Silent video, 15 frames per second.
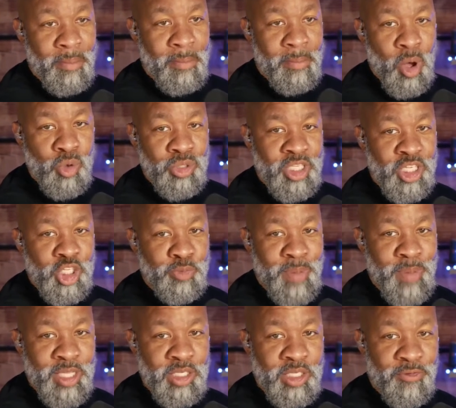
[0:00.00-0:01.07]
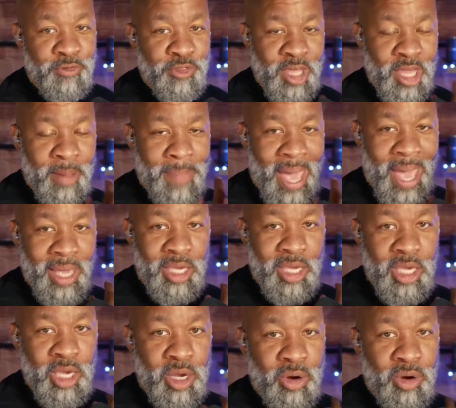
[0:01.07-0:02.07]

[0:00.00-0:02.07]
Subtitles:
The most expensive thing back